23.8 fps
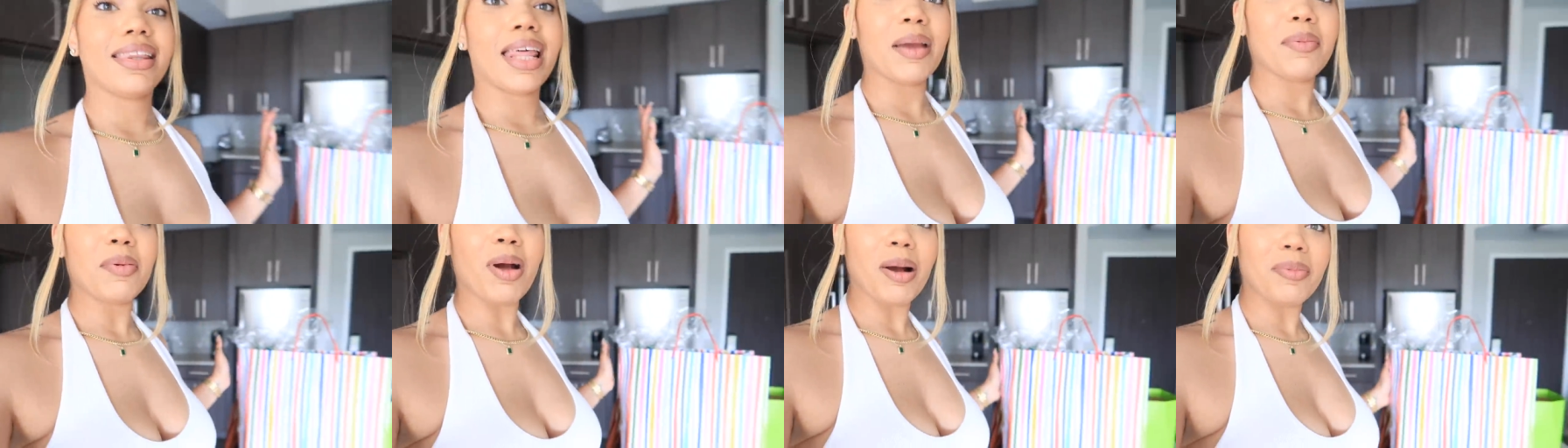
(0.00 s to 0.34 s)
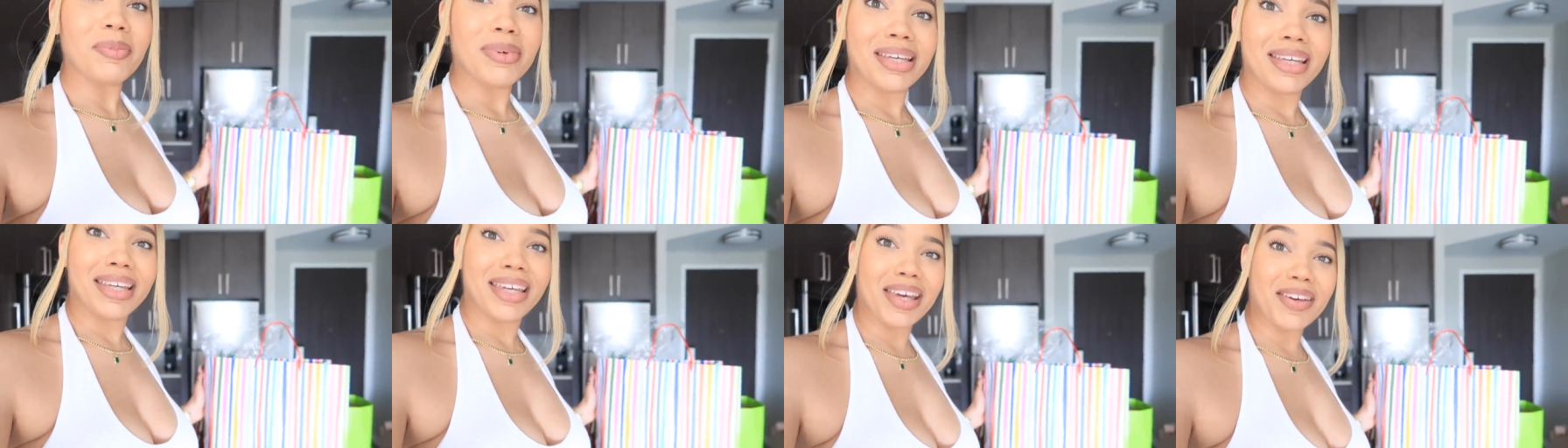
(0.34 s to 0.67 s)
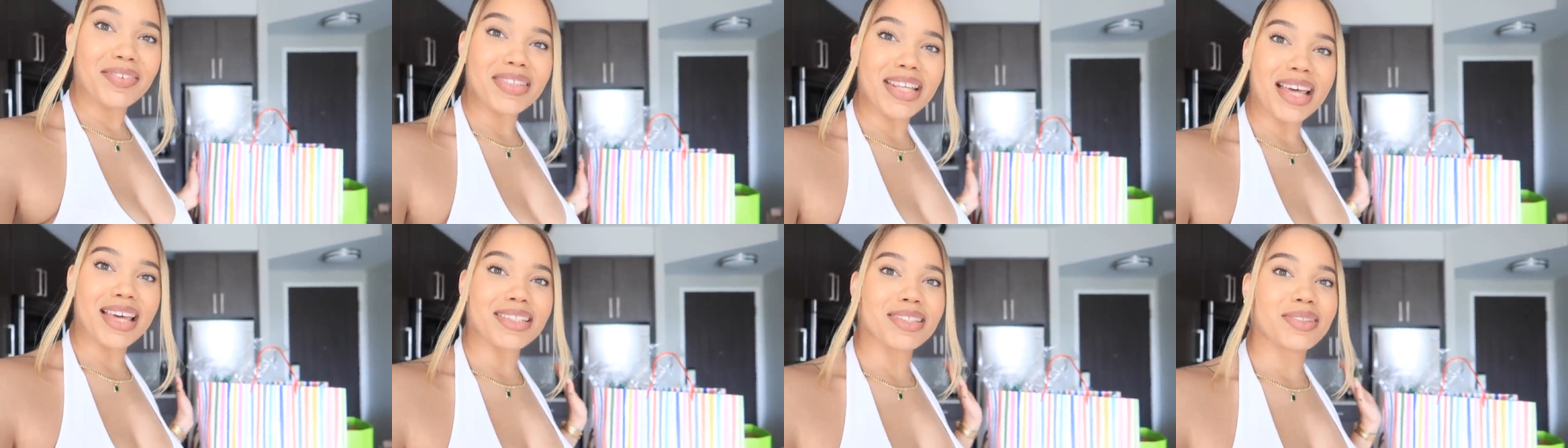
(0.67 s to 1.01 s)
they brought me
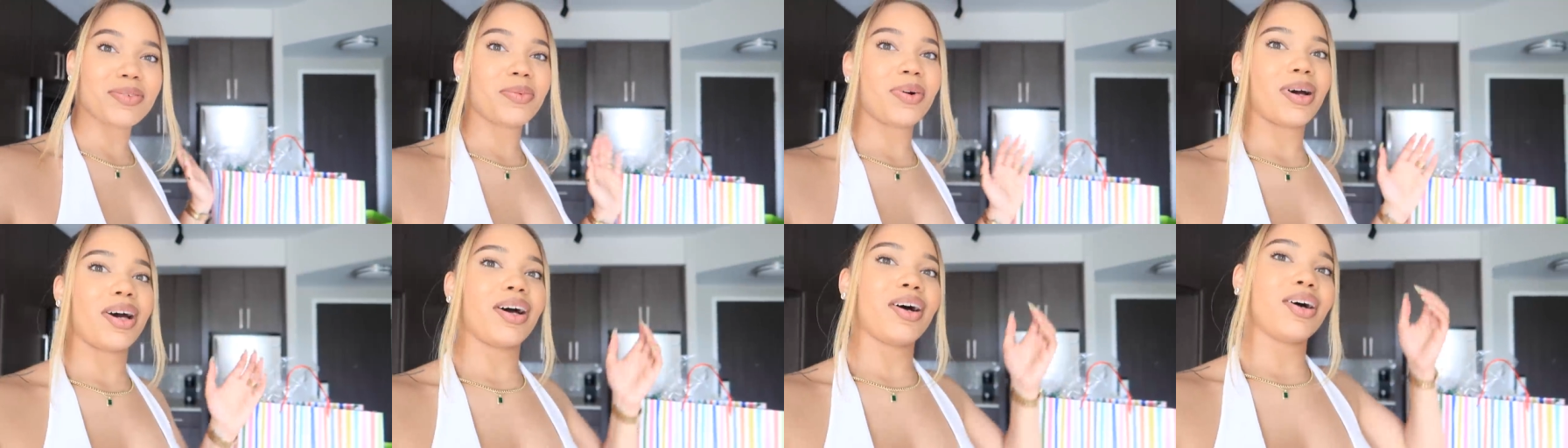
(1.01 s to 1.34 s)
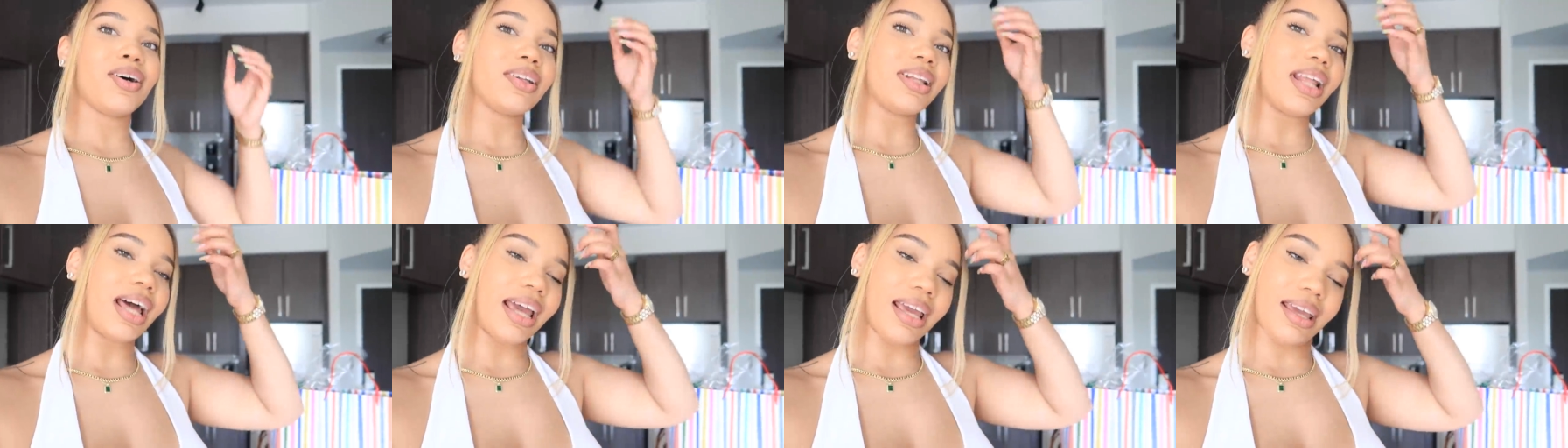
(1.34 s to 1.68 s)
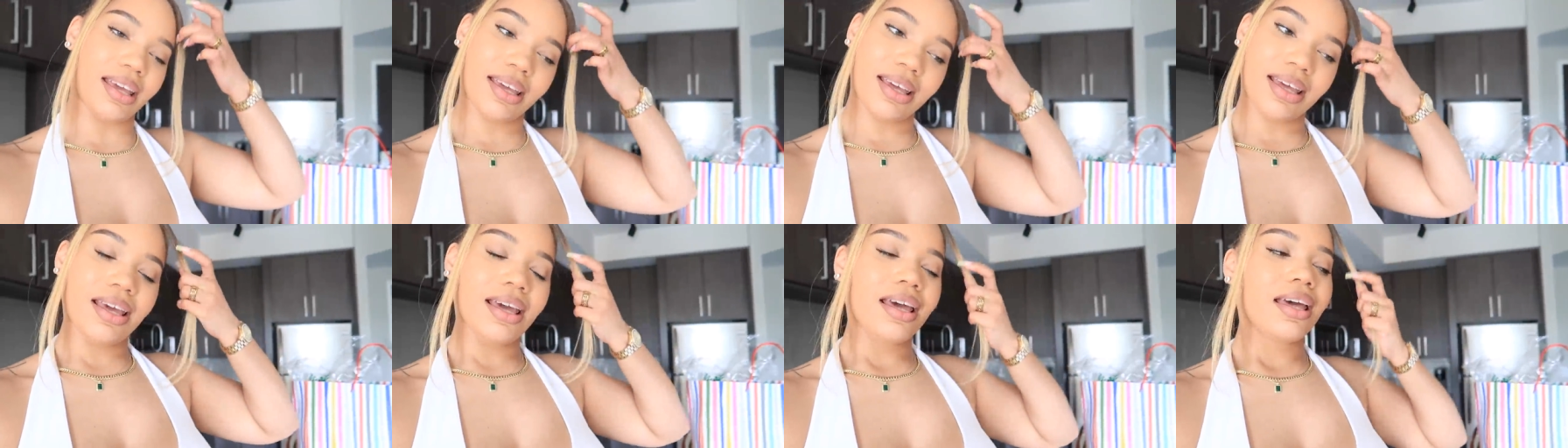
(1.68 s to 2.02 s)
gifts as well.
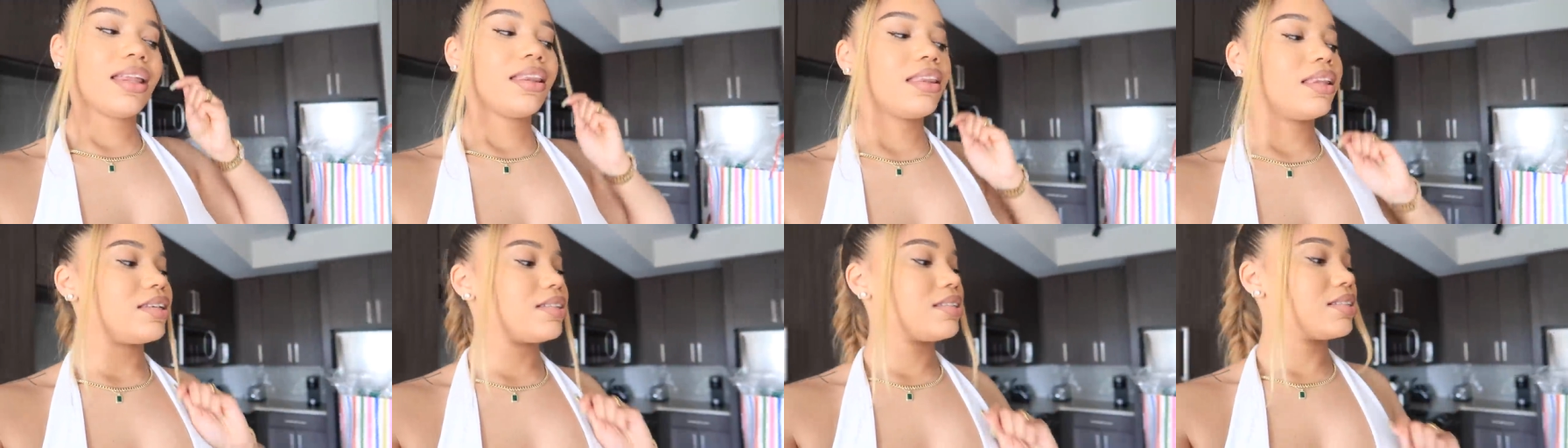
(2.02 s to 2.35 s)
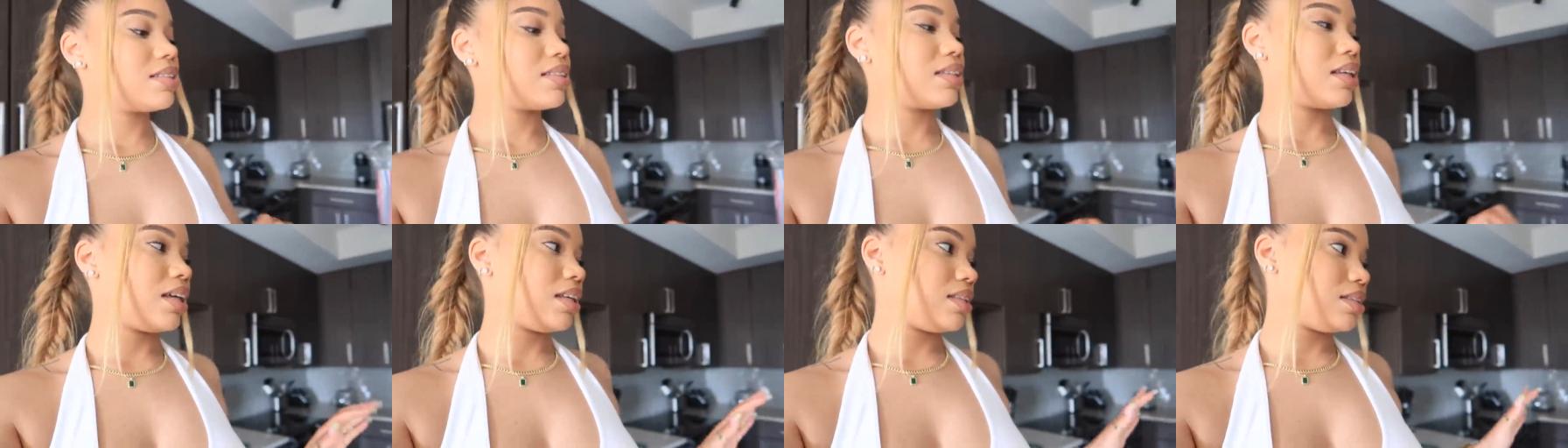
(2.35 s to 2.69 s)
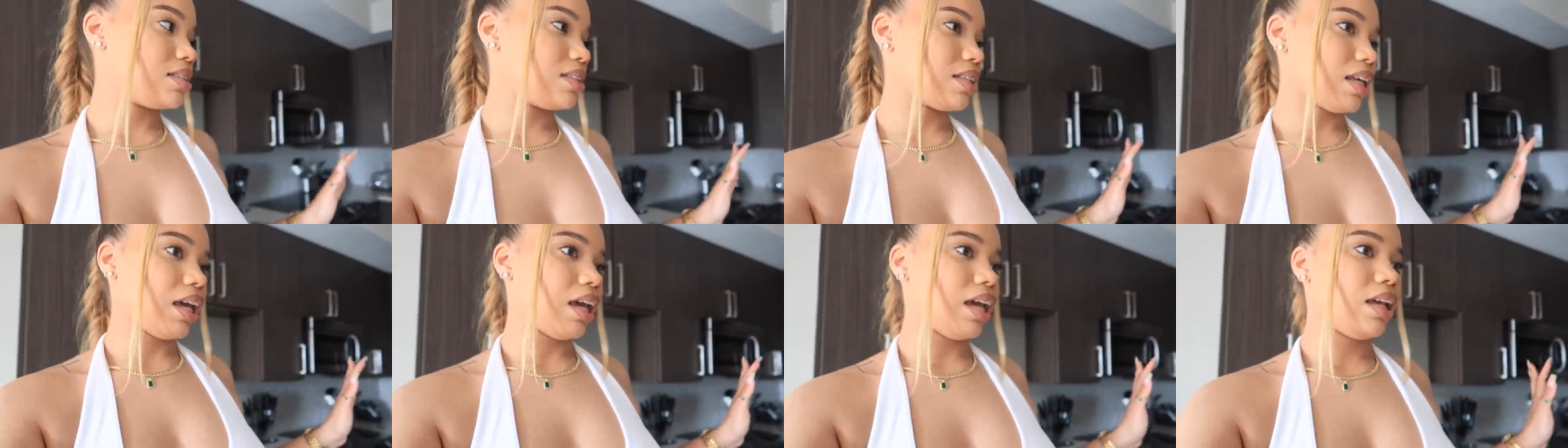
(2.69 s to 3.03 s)
Like this is
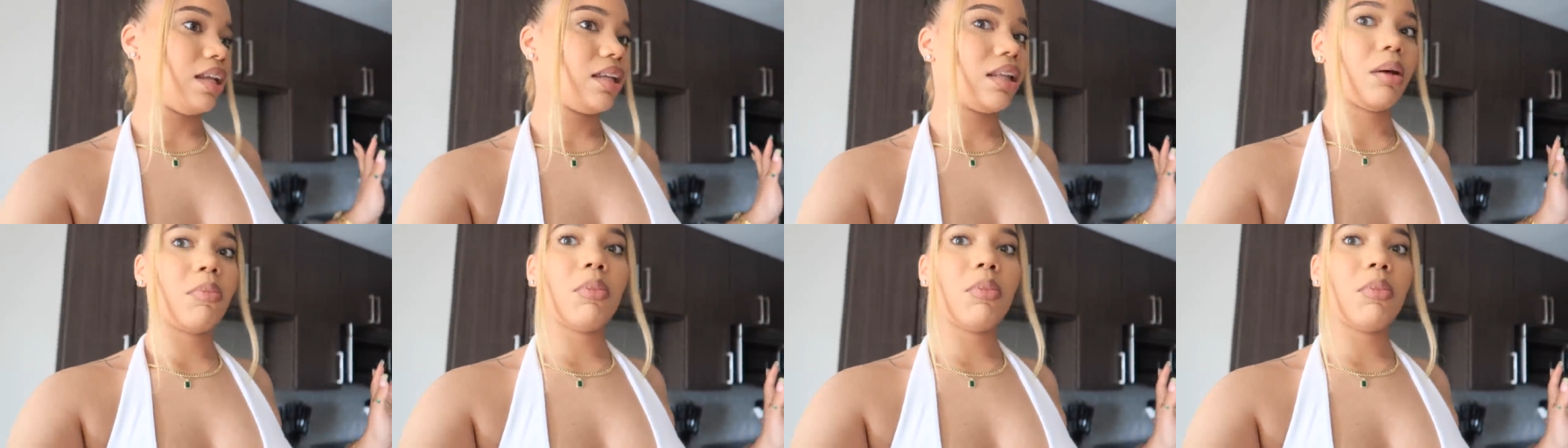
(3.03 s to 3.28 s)
insane.